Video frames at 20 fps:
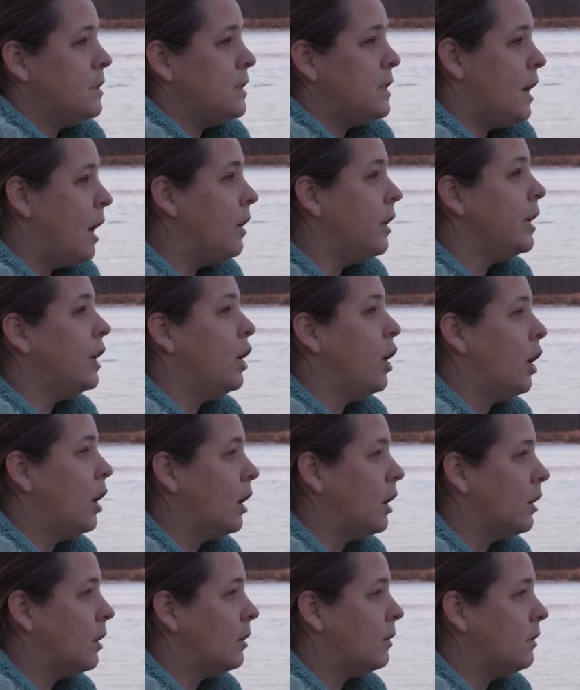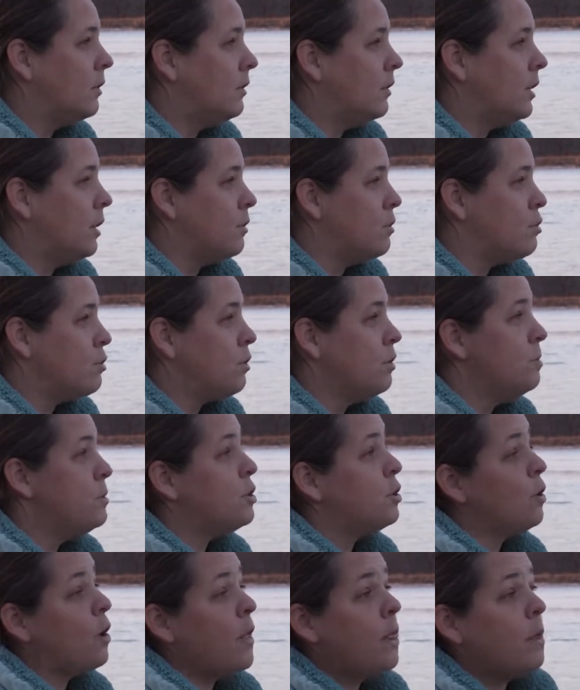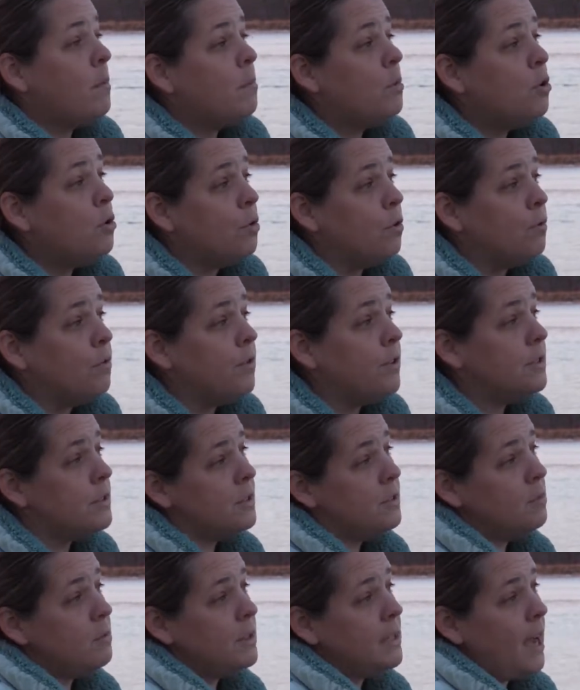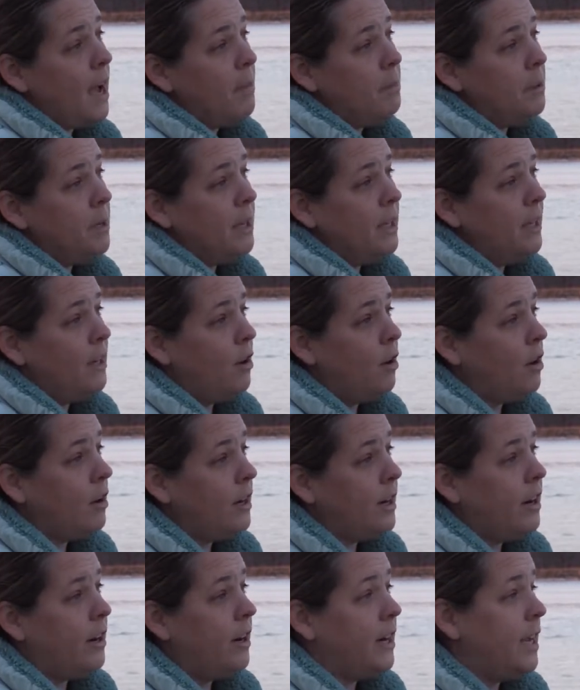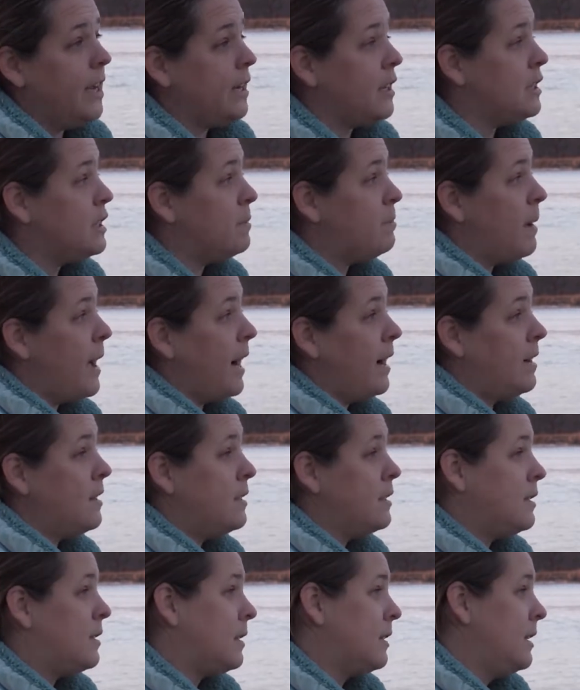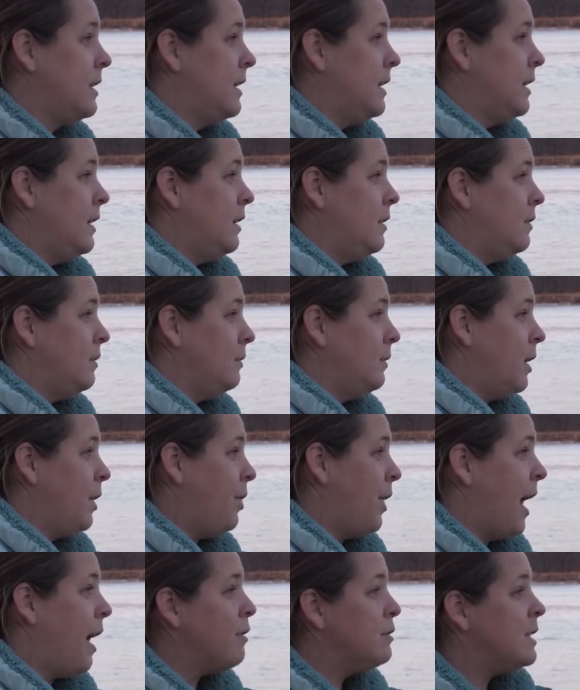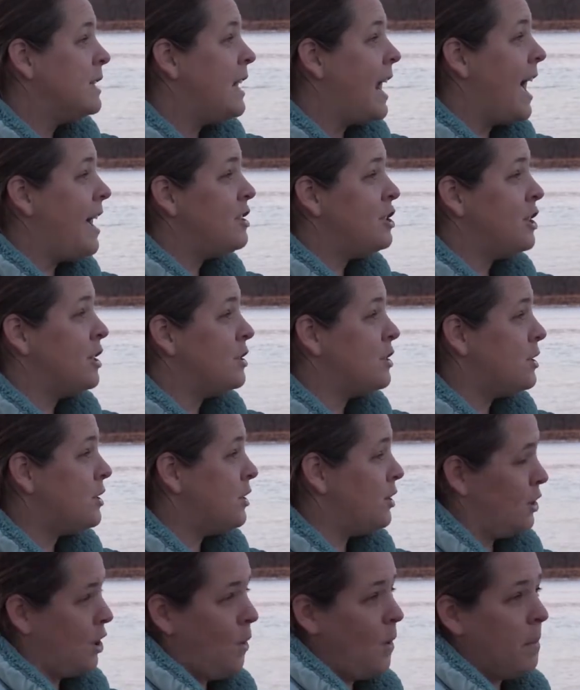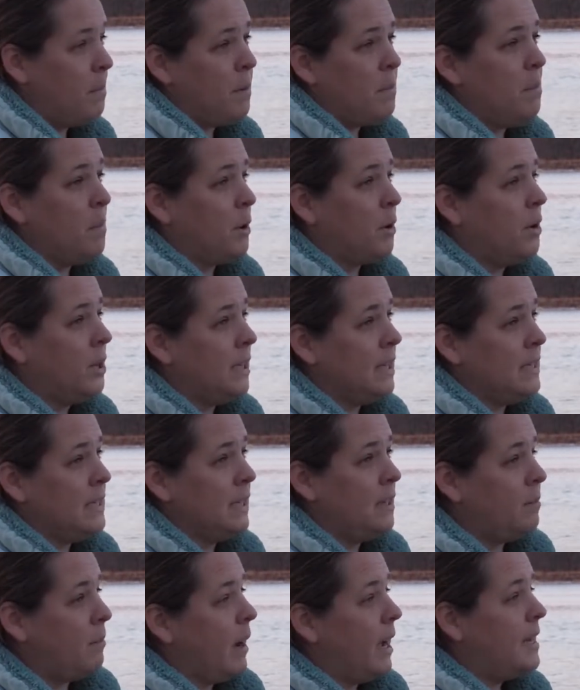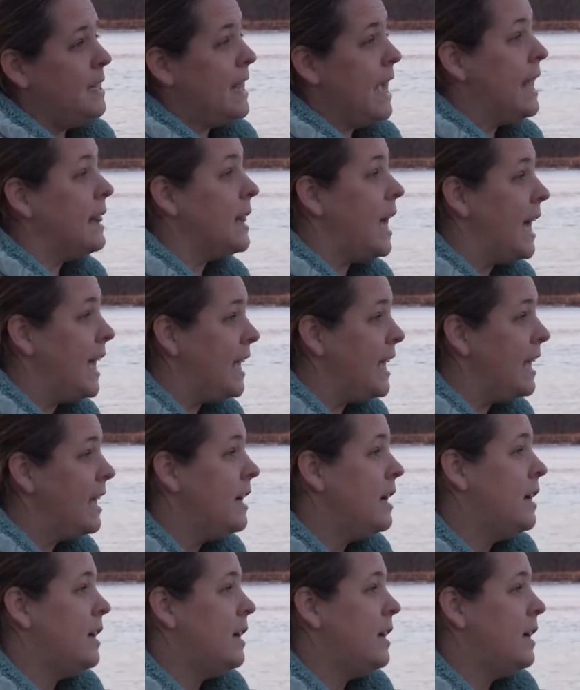telling her, troops are on the move. This is what's happening in our area. Expect, 1,000 Hessians to show up in Burlington by daylight.